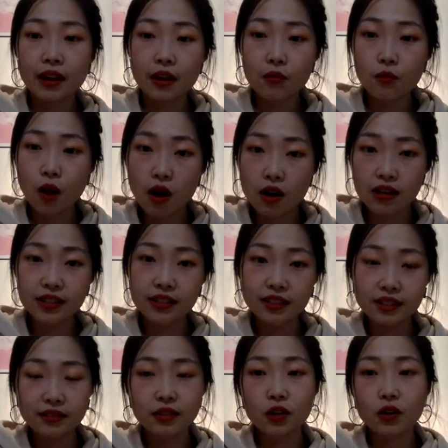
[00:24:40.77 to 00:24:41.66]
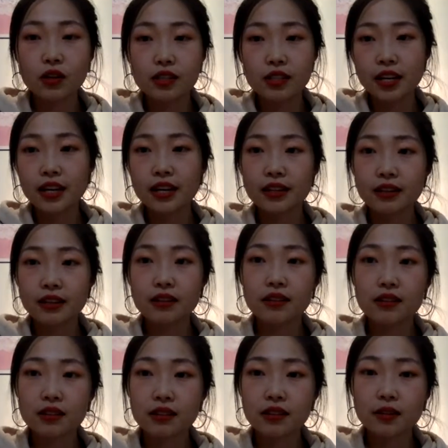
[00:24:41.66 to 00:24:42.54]
can walk or take
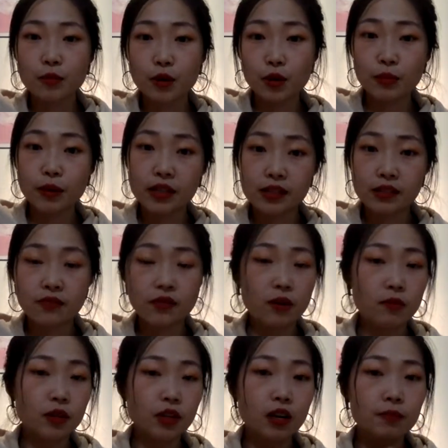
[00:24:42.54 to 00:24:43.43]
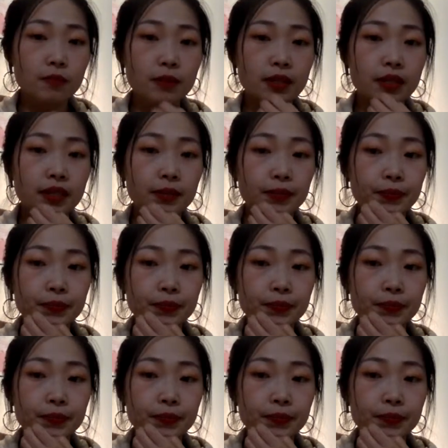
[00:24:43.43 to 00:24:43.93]
the commute bus from the company.